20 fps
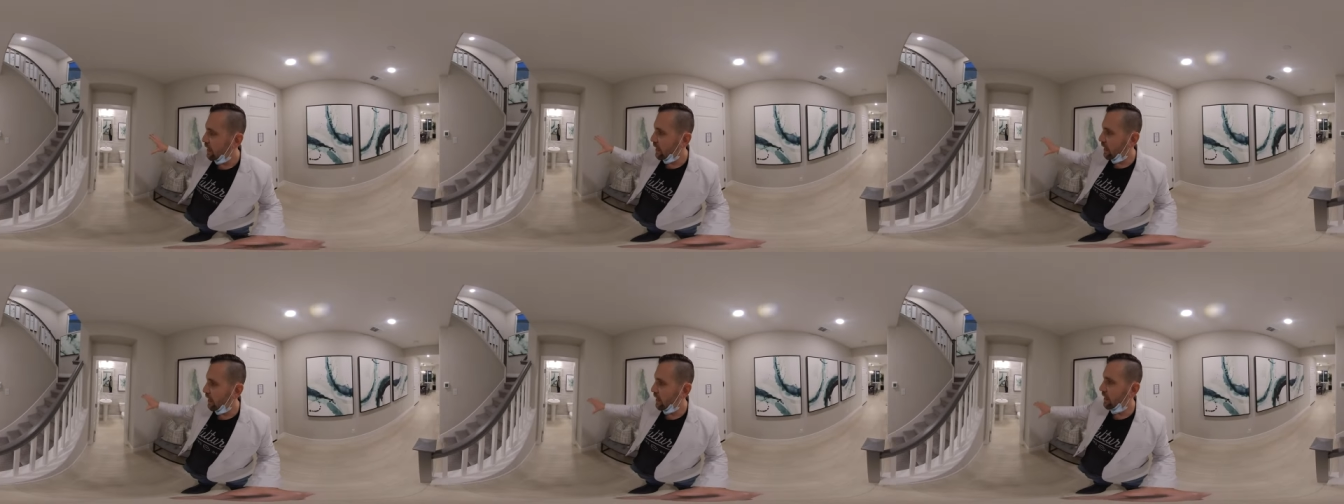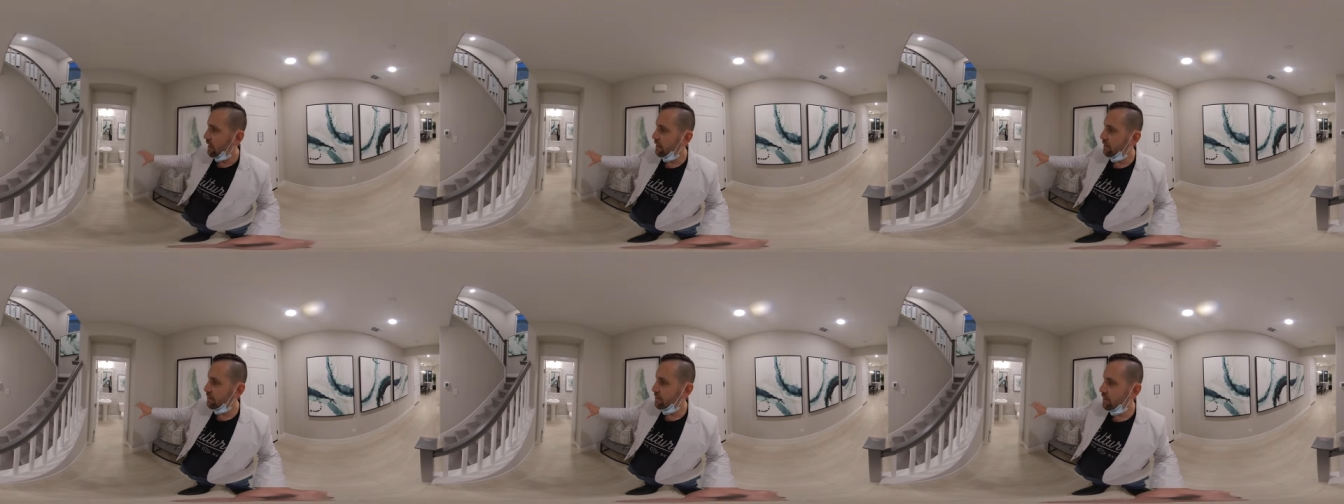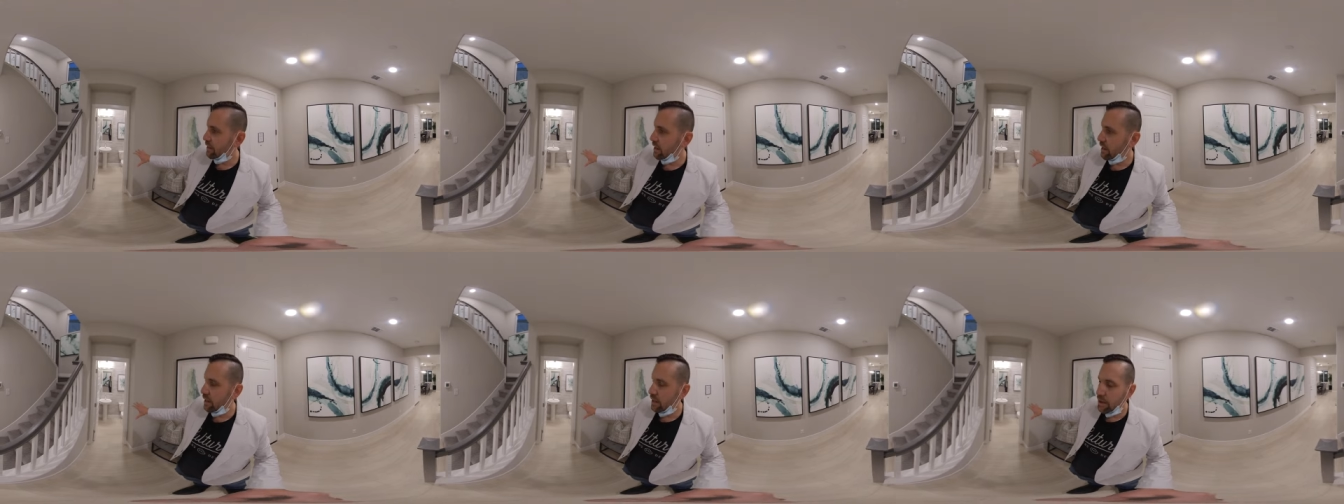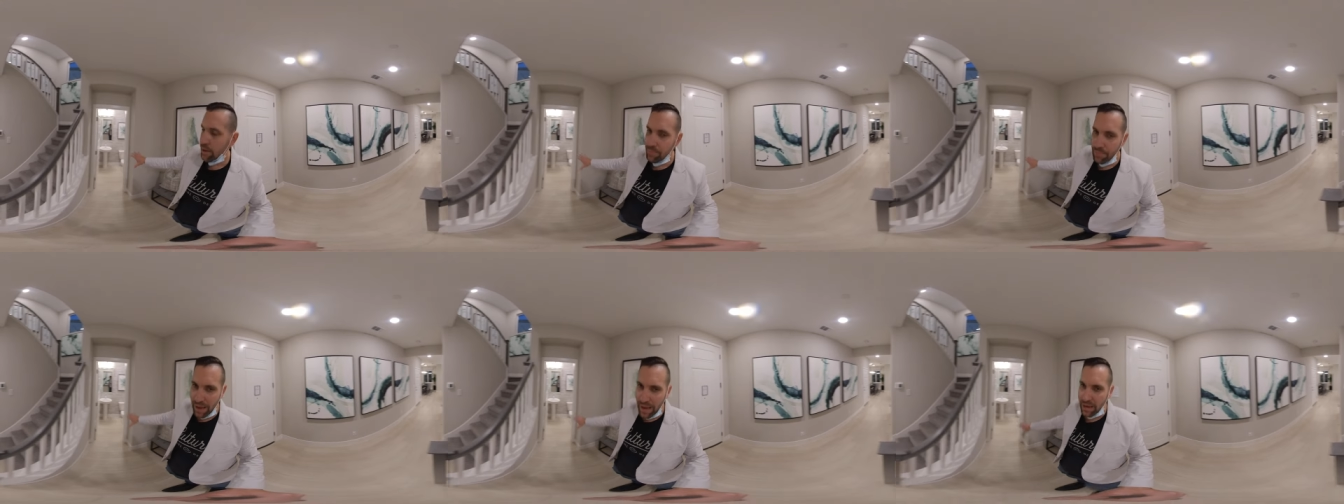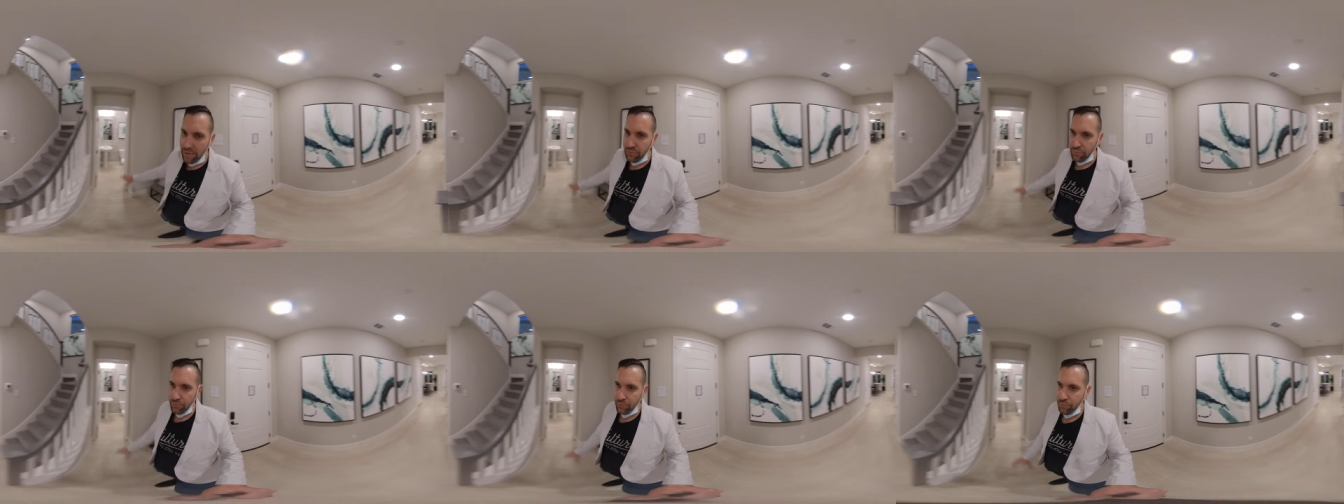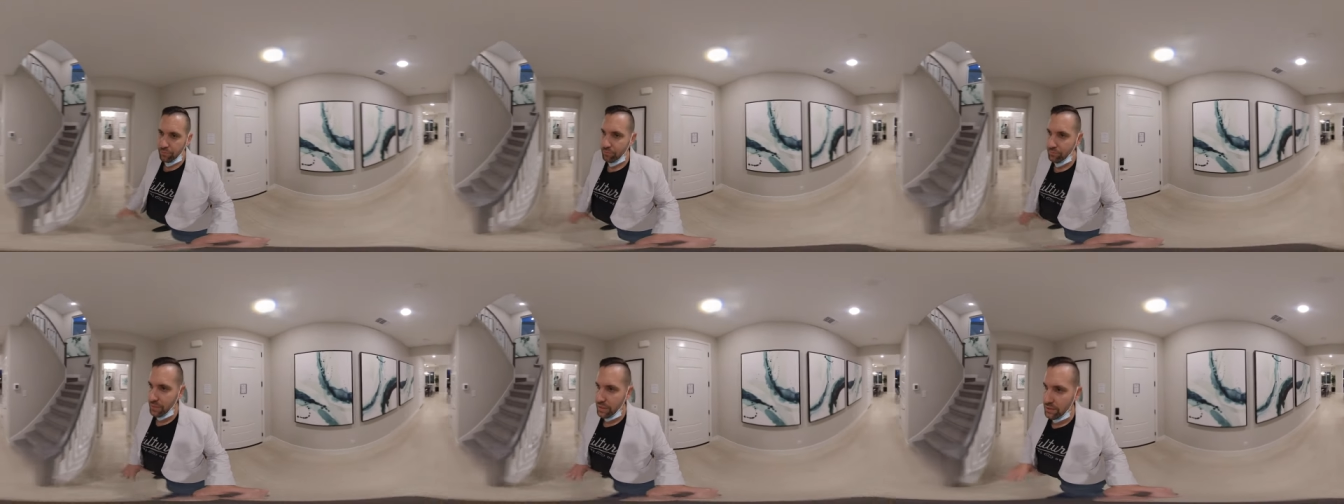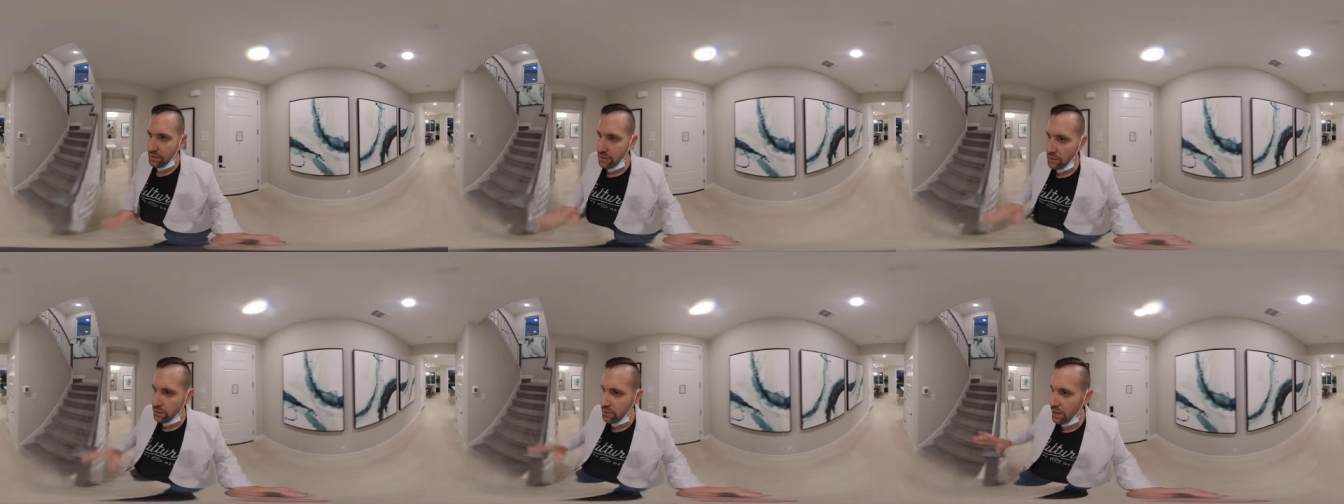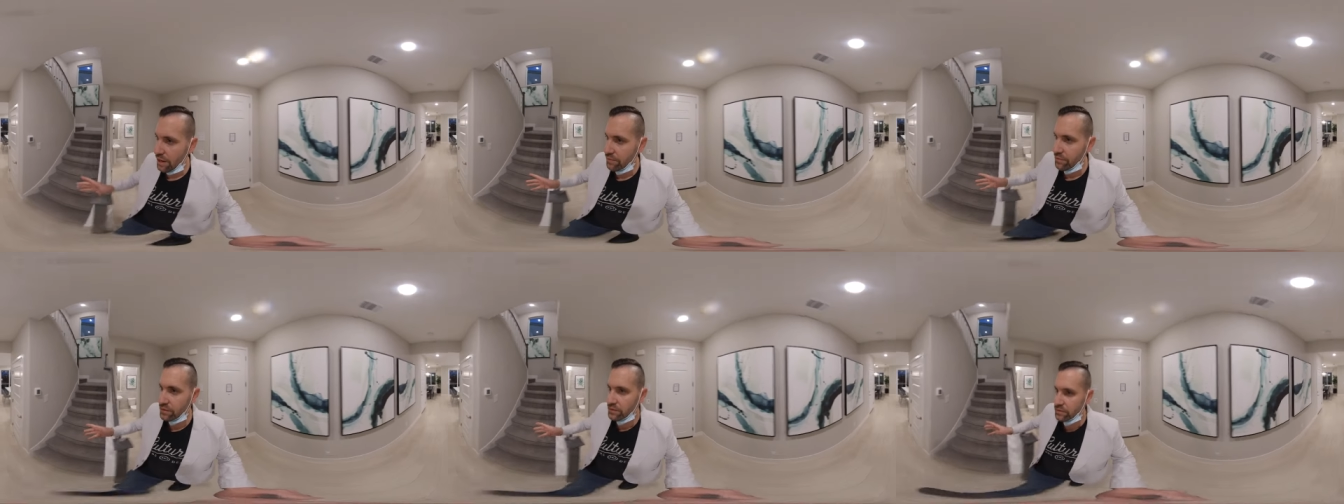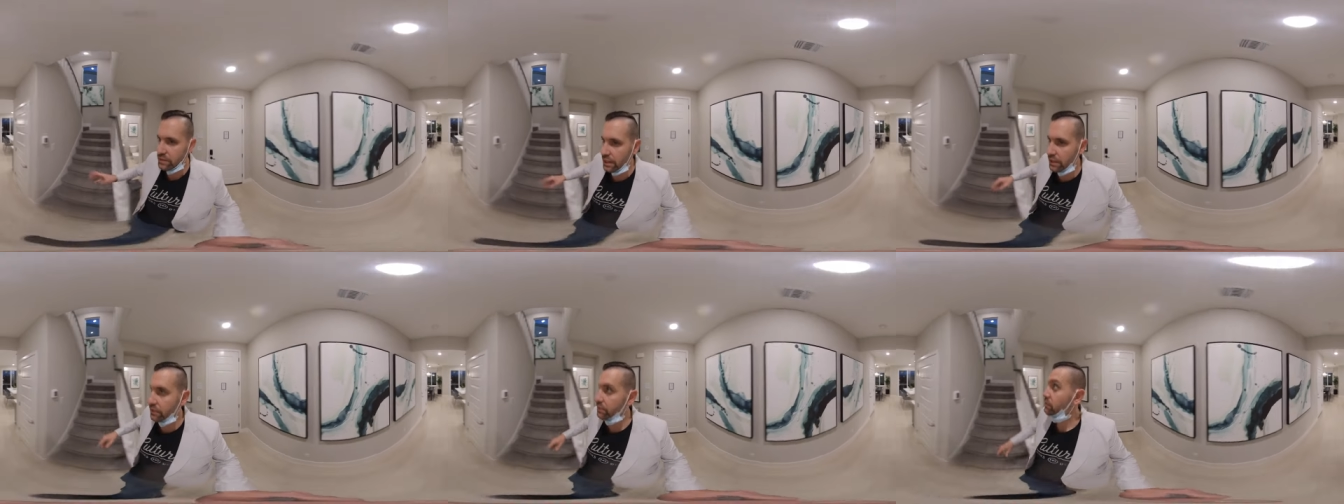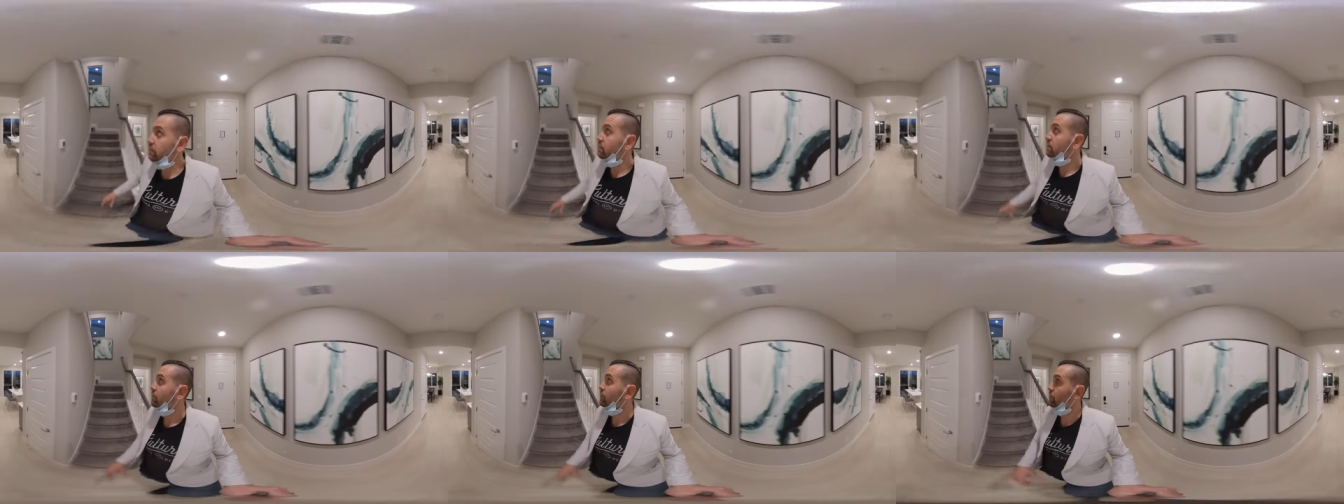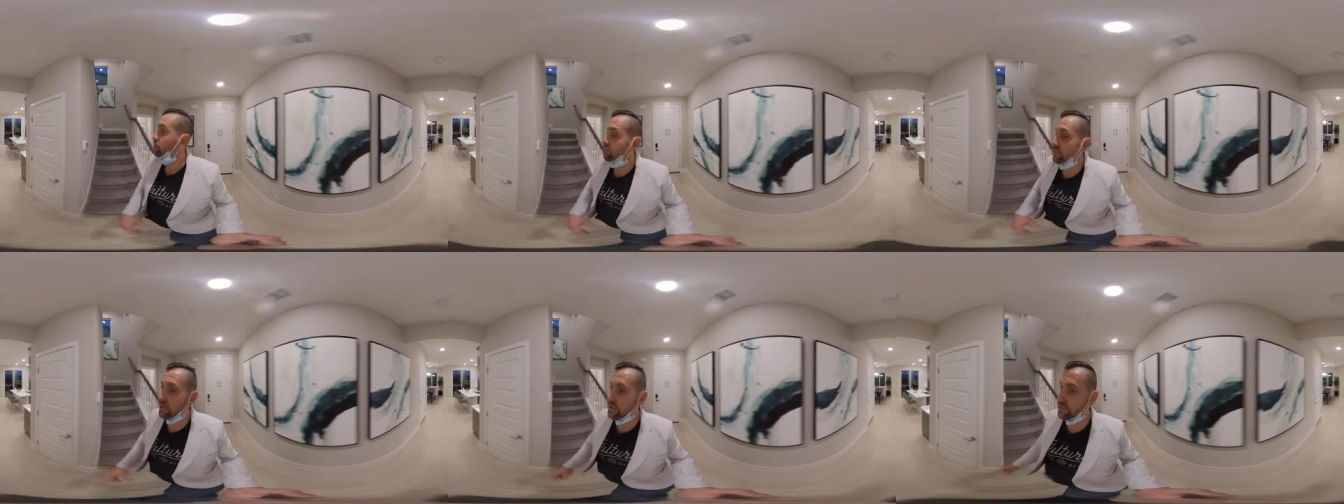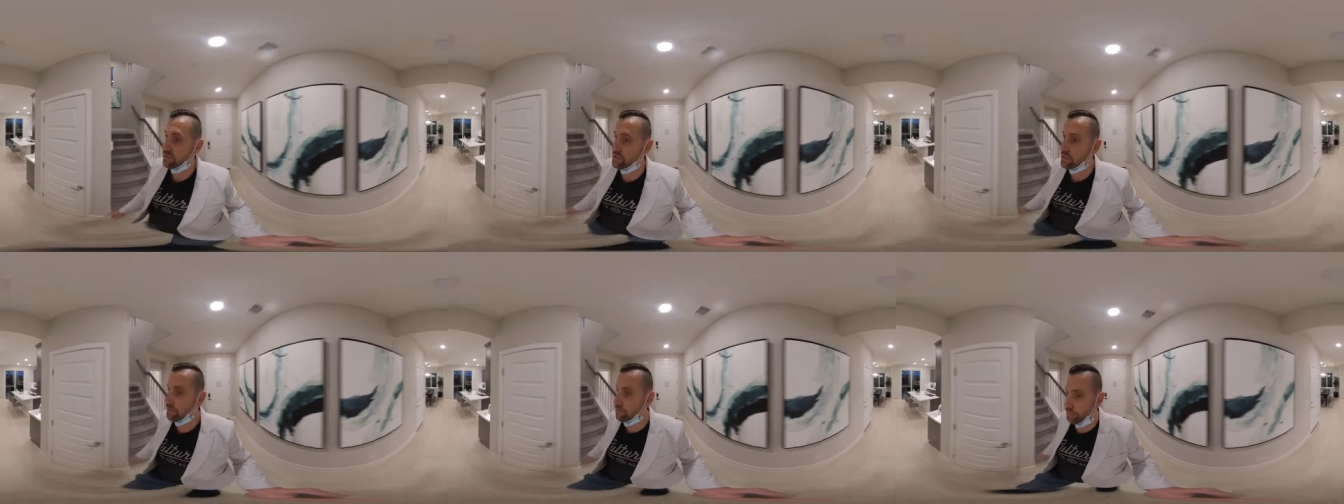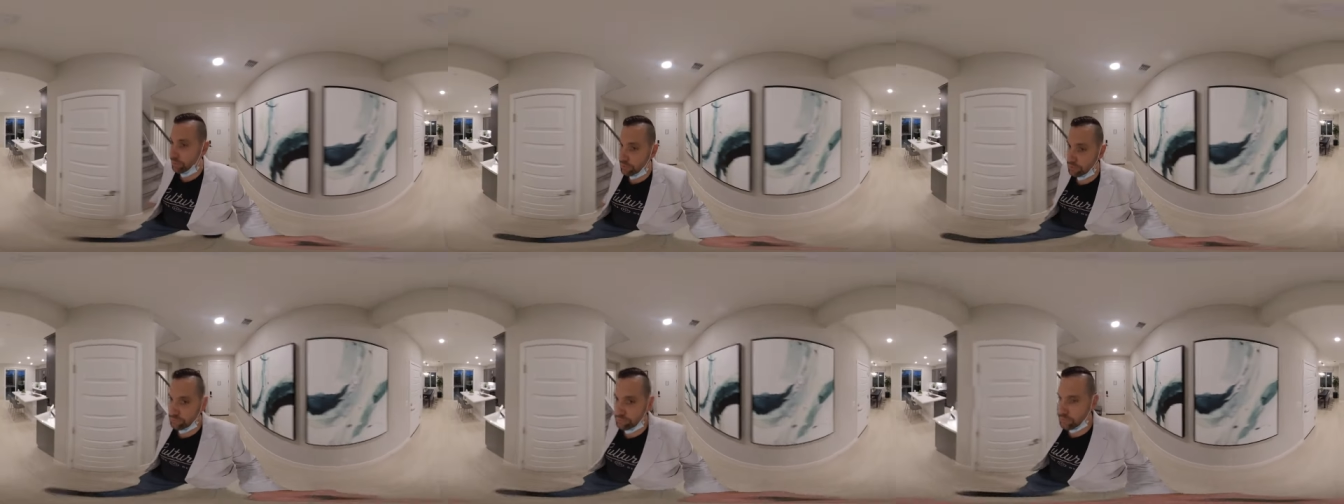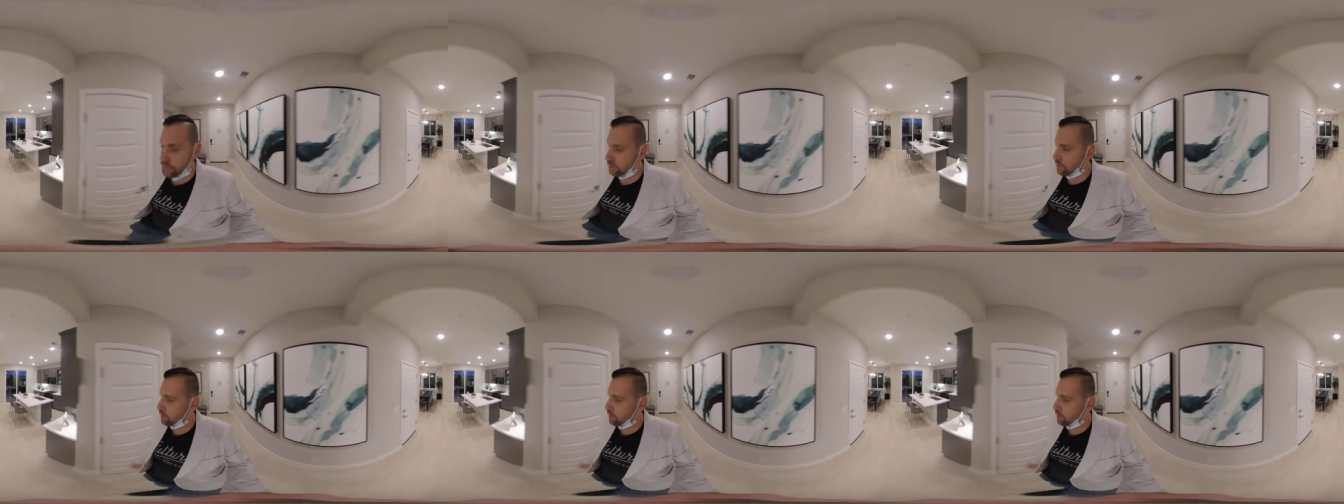and uh, a bathroom. And then you have the stairs. So it's very simple.